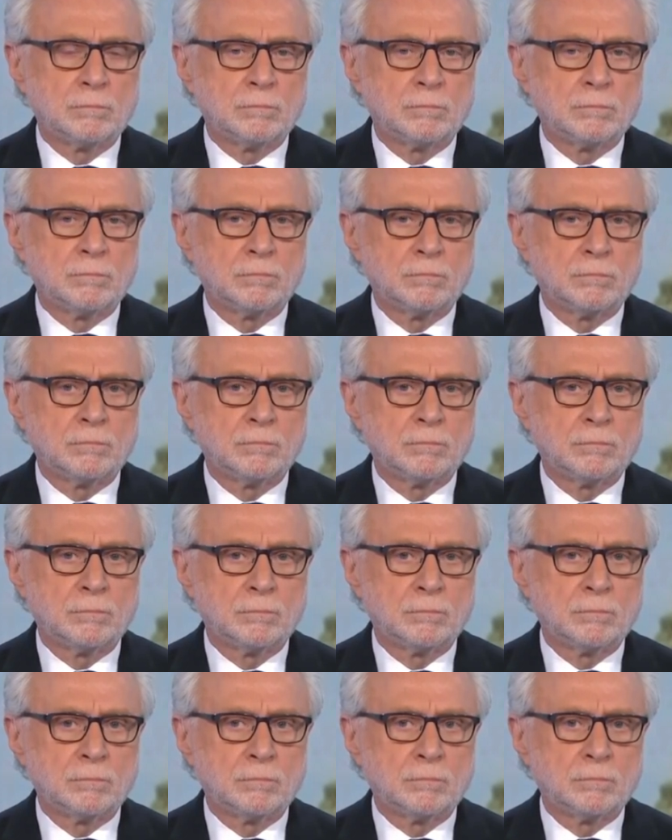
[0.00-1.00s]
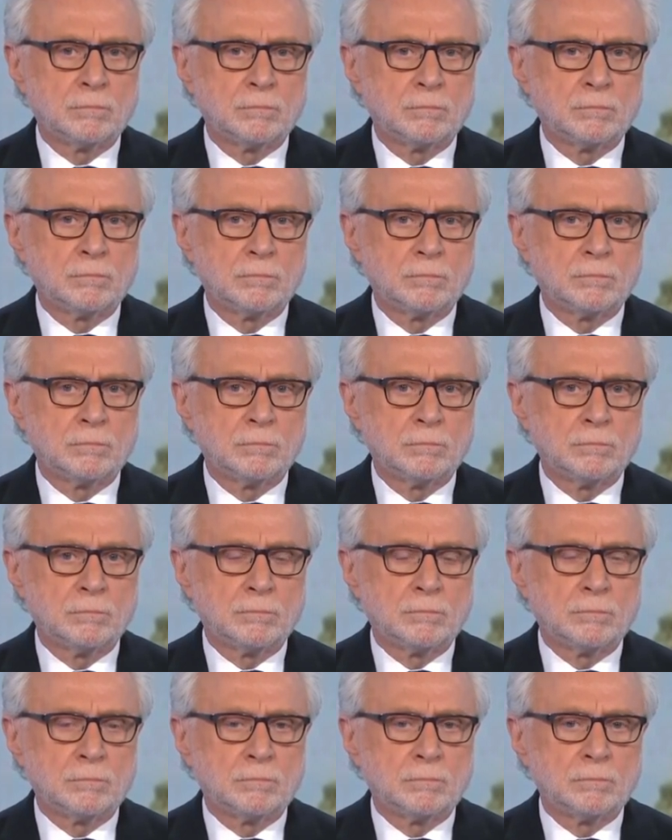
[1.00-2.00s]

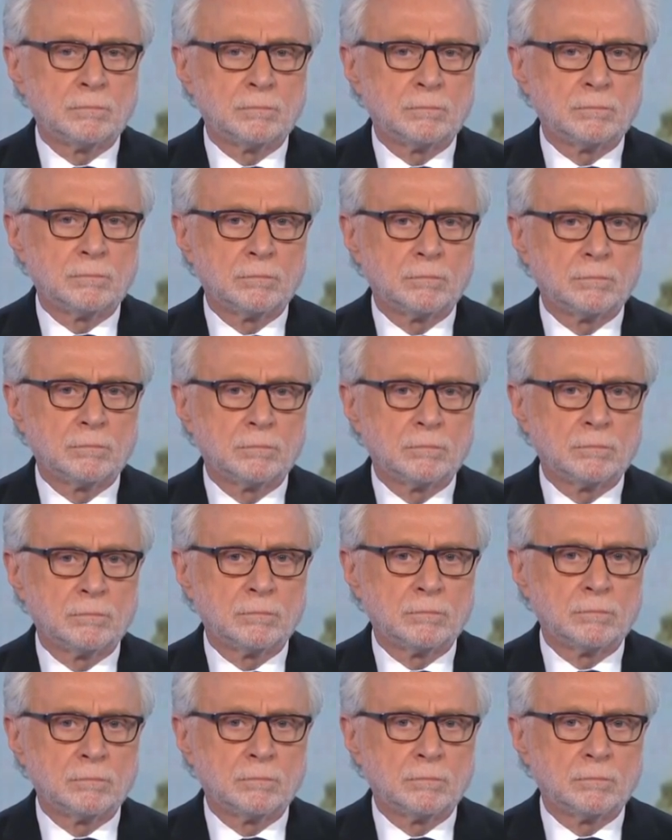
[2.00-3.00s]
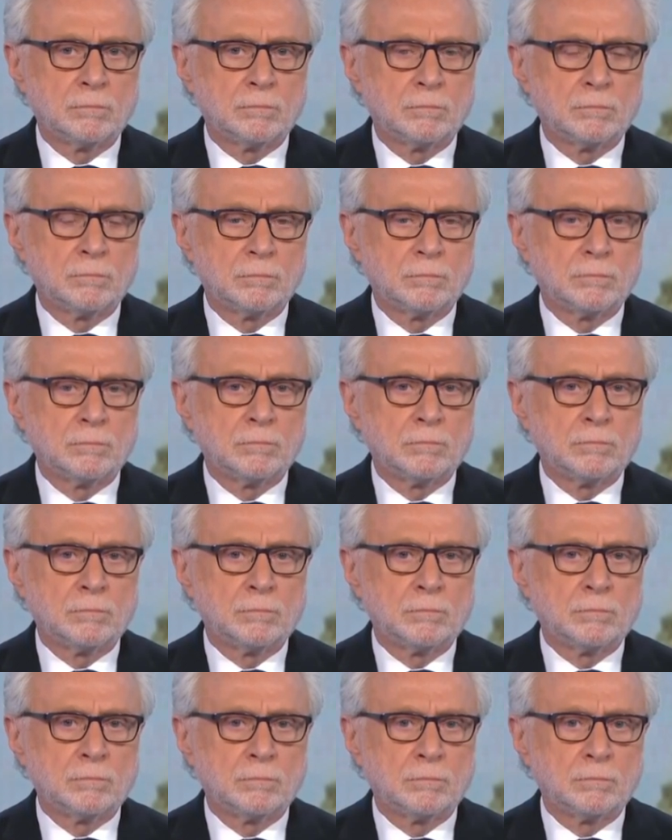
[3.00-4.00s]

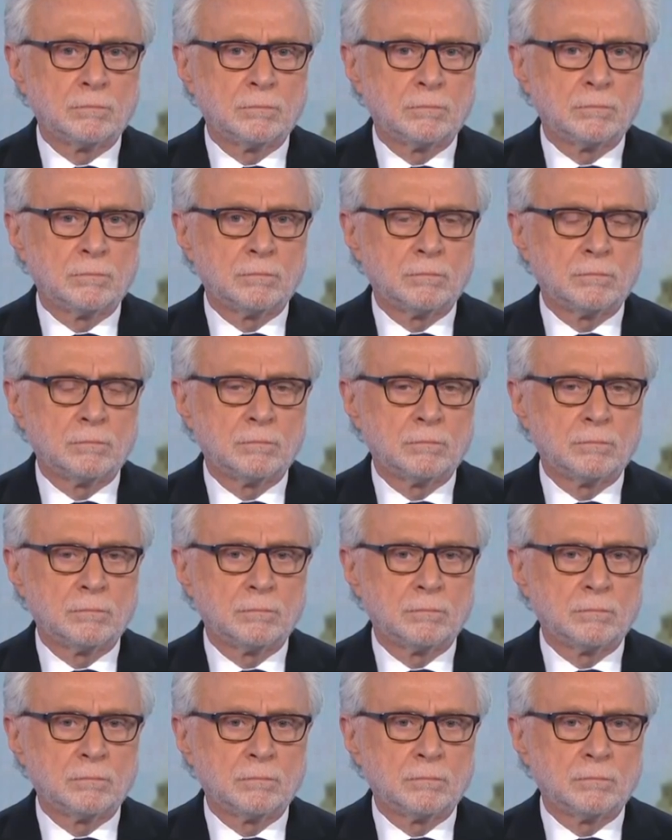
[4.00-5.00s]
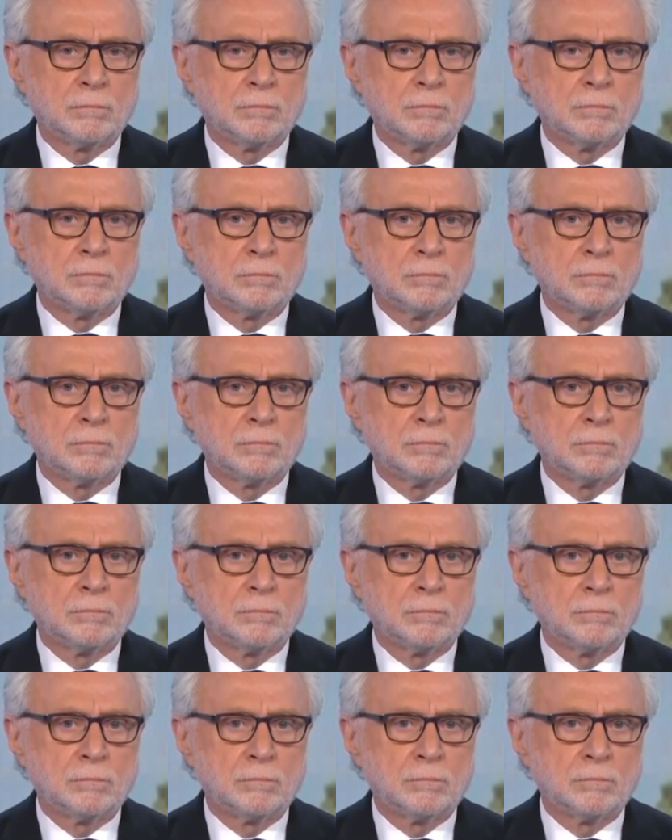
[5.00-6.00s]

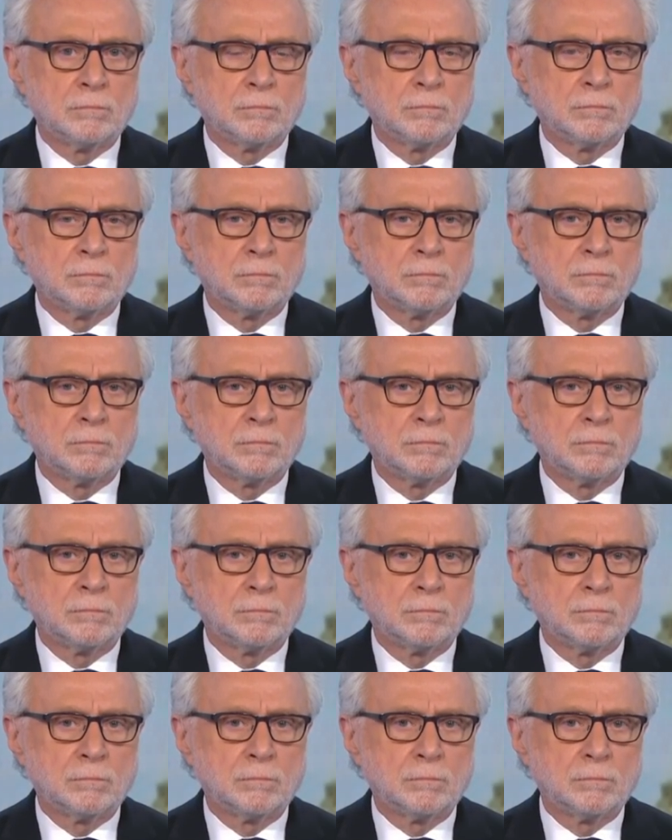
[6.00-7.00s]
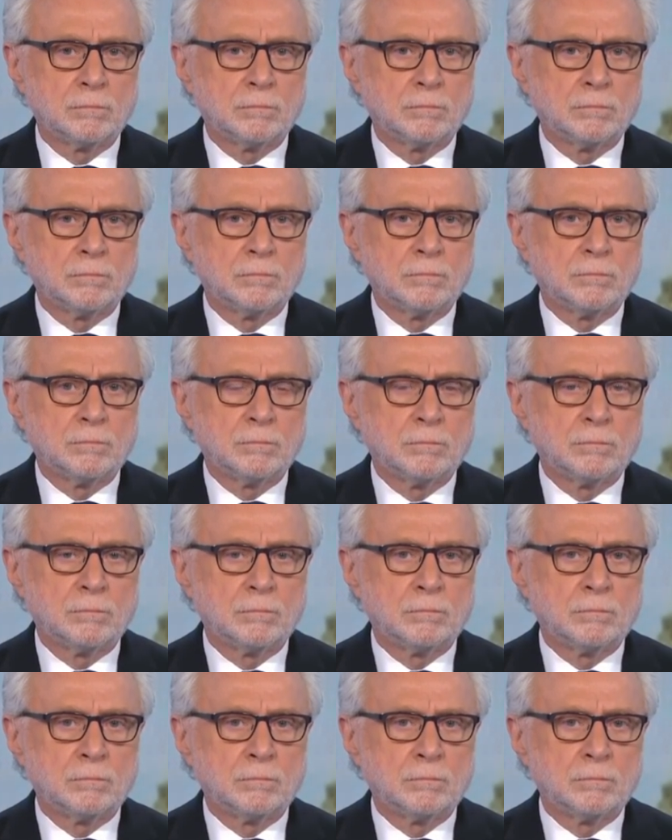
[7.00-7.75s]
This person isn't speaking.